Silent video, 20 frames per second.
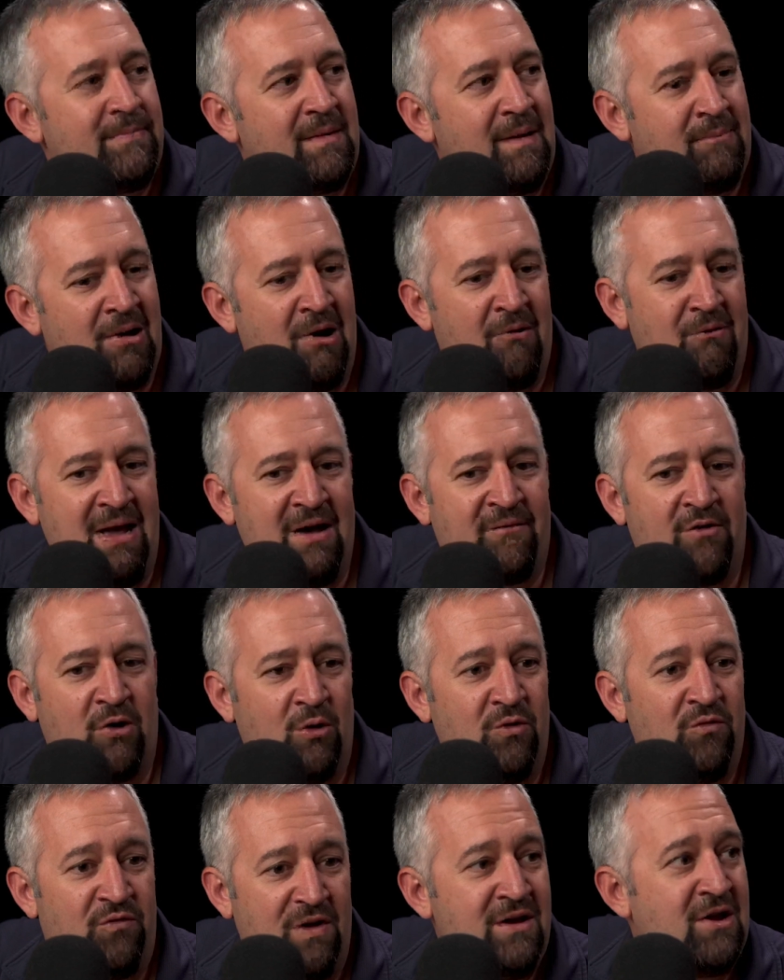But we have our
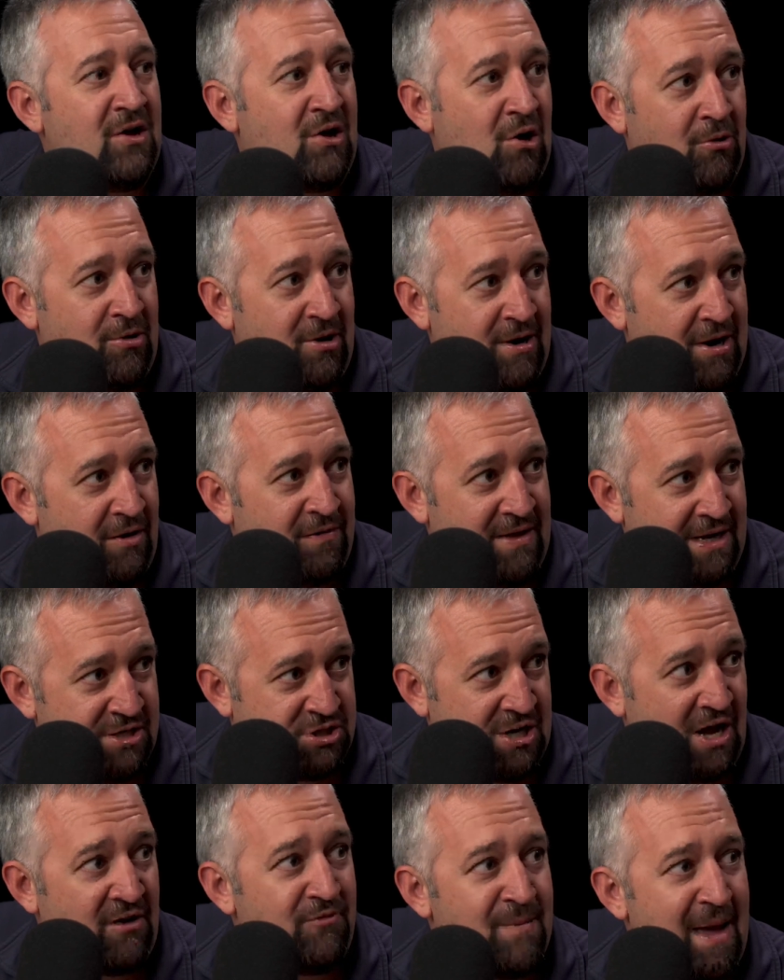own Vin Decoder here that
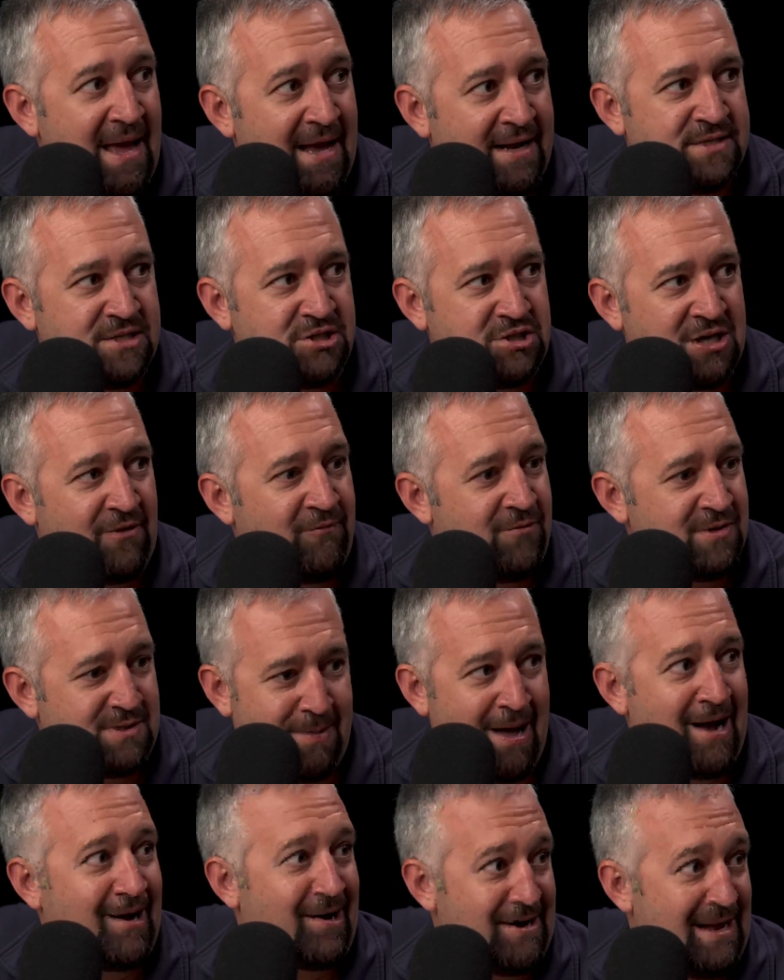Jeff makes. And Jeff was
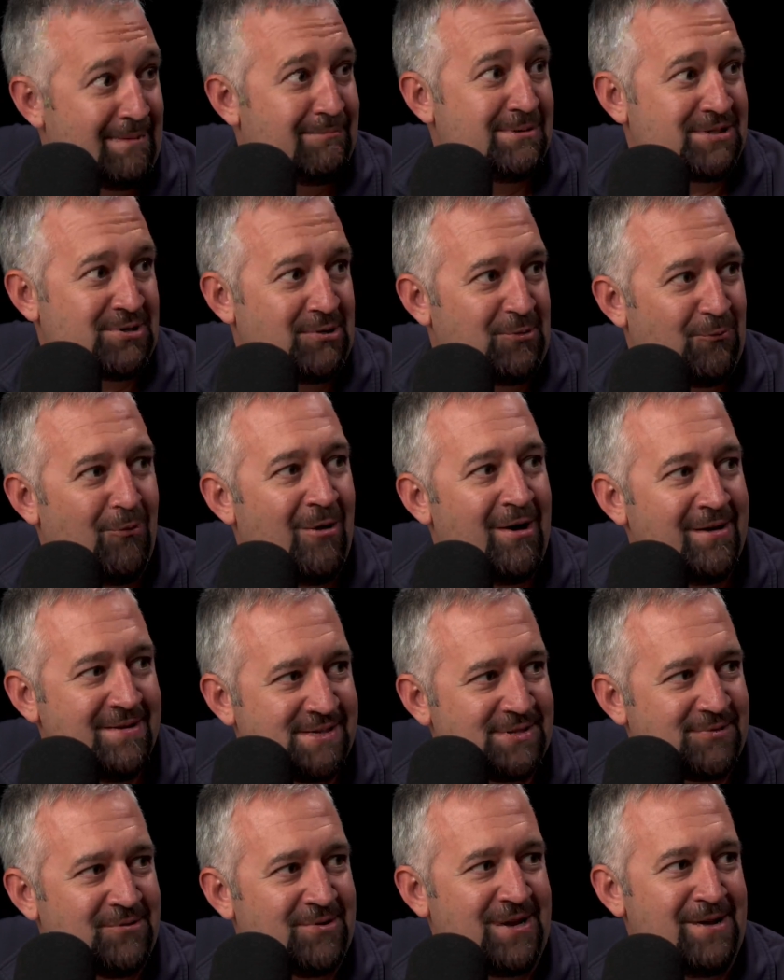back on episode 1,
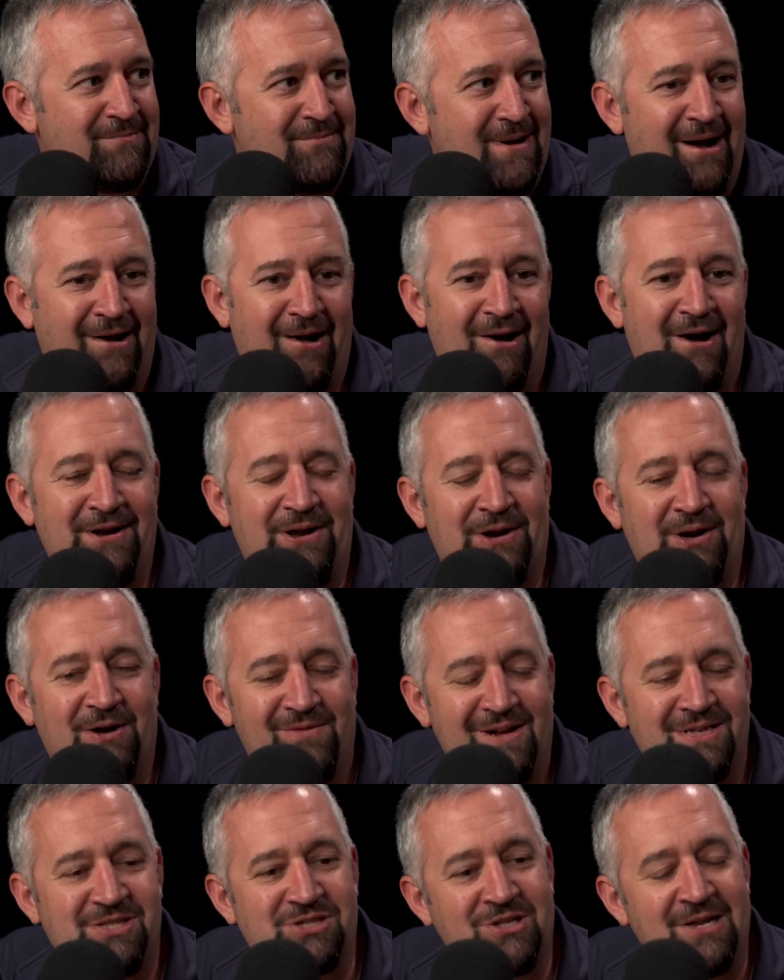so we'll get him back on here
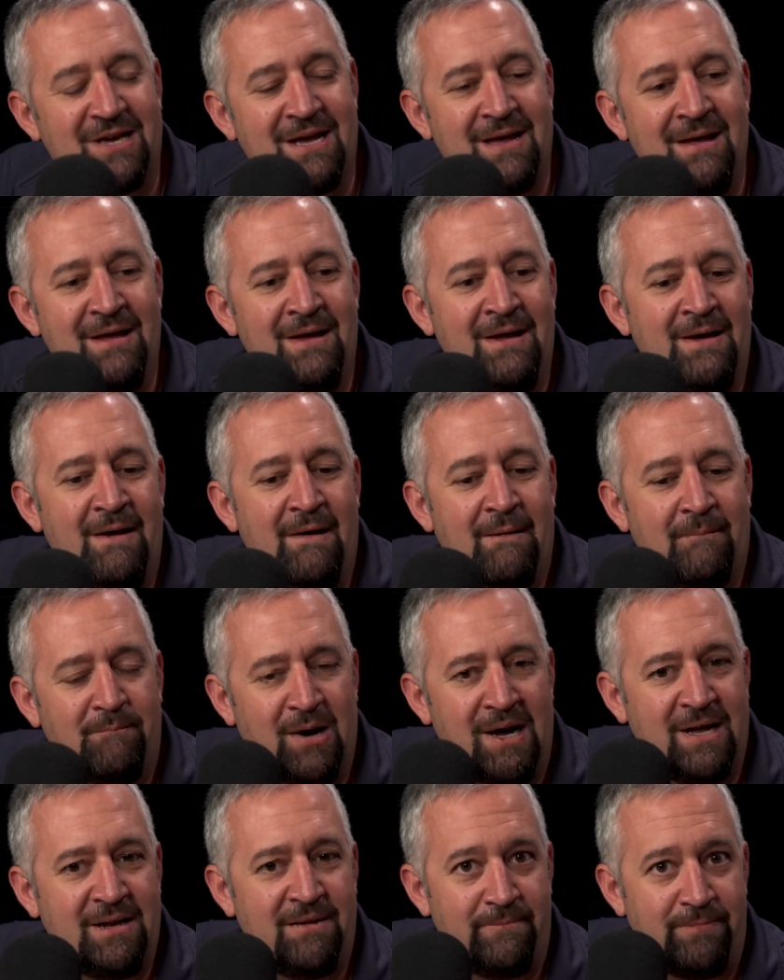eventually.
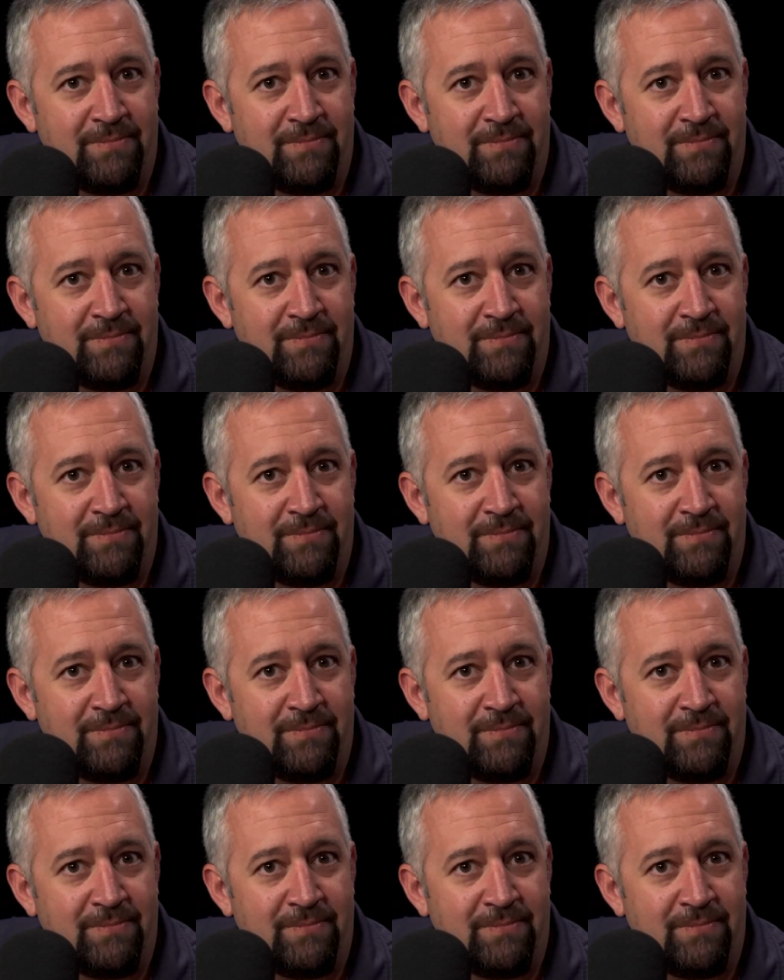But